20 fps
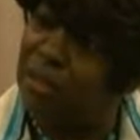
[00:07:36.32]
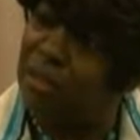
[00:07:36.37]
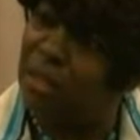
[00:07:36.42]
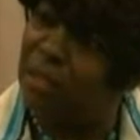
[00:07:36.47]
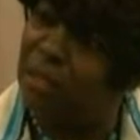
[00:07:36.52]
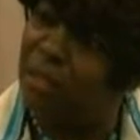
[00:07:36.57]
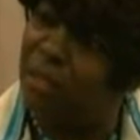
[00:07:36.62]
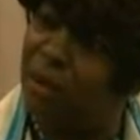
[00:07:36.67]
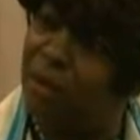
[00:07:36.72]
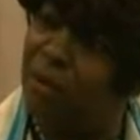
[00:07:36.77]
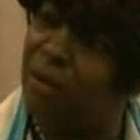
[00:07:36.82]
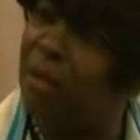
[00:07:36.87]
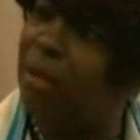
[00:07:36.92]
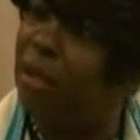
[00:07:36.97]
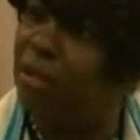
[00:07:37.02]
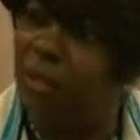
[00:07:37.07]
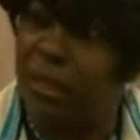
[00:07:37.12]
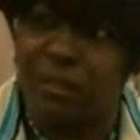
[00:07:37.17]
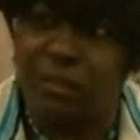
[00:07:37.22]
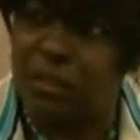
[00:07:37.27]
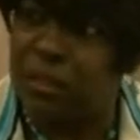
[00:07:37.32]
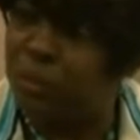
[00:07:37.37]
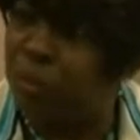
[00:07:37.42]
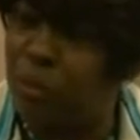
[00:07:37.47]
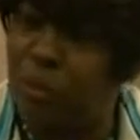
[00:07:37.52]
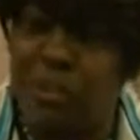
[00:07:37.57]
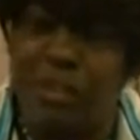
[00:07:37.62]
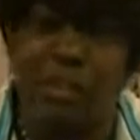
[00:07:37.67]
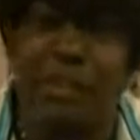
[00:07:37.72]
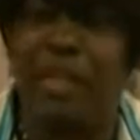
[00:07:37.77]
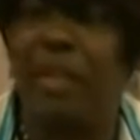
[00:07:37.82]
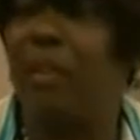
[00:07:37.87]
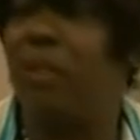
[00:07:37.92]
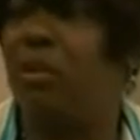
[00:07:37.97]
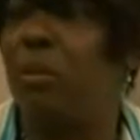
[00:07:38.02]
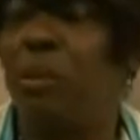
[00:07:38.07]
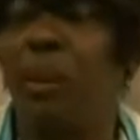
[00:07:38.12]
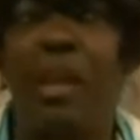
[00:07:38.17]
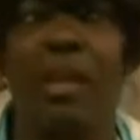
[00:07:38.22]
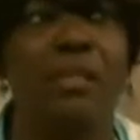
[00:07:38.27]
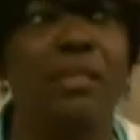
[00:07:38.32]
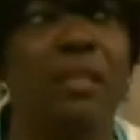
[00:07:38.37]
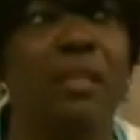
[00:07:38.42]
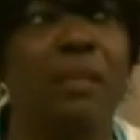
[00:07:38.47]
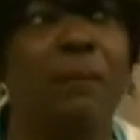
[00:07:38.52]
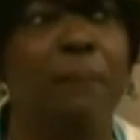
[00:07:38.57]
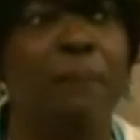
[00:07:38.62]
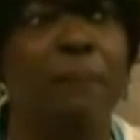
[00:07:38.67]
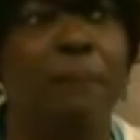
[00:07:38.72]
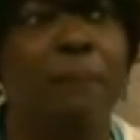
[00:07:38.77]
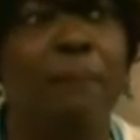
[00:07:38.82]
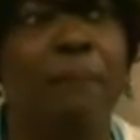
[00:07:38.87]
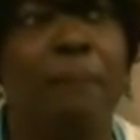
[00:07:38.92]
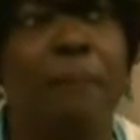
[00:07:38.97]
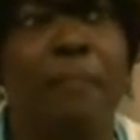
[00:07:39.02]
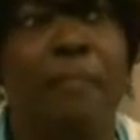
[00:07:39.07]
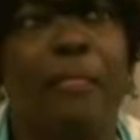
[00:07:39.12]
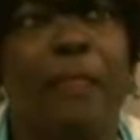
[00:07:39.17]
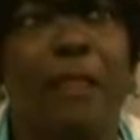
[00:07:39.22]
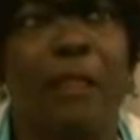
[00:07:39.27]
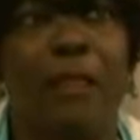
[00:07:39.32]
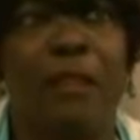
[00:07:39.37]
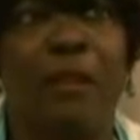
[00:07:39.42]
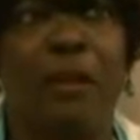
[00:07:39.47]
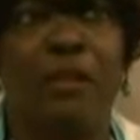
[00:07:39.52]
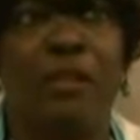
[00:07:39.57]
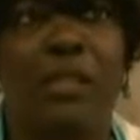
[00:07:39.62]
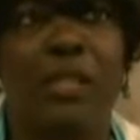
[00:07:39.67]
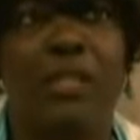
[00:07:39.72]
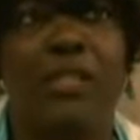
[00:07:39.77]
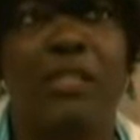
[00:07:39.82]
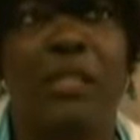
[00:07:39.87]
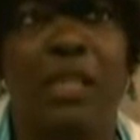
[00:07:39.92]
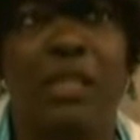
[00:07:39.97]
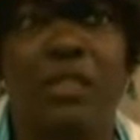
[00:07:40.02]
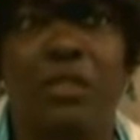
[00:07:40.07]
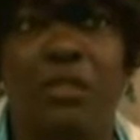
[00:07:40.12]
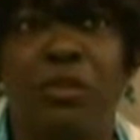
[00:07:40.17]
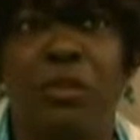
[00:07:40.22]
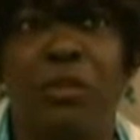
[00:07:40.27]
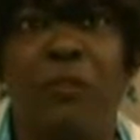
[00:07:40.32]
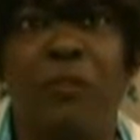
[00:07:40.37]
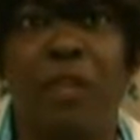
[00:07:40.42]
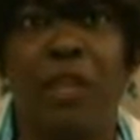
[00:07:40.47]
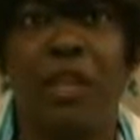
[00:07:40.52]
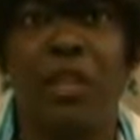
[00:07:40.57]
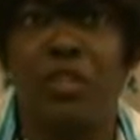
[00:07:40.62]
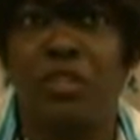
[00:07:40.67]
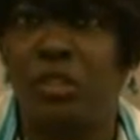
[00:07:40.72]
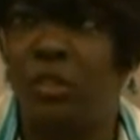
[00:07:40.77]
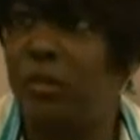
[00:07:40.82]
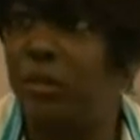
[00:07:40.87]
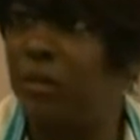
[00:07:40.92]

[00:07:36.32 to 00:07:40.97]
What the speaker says: Isn't there? Like just with the state of Nebraska, there's a state certification.